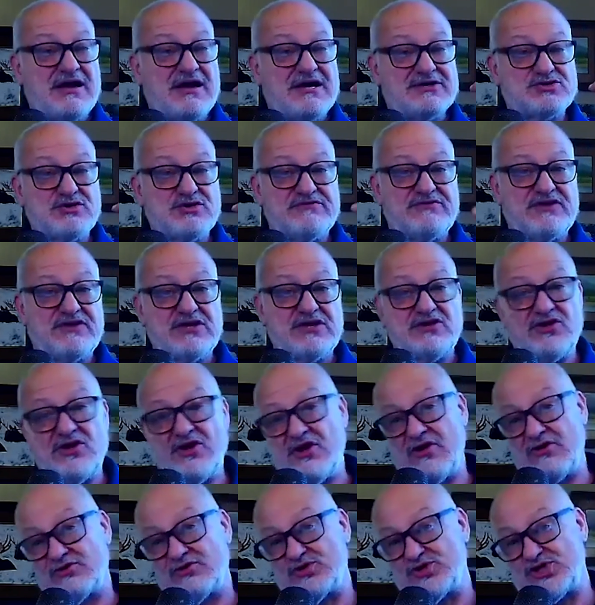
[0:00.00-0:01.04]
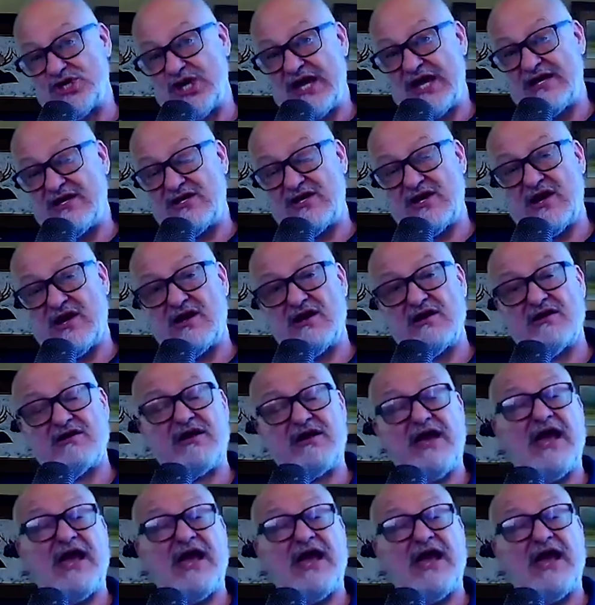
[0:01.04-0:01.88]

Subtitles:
Trevino, Jay Young,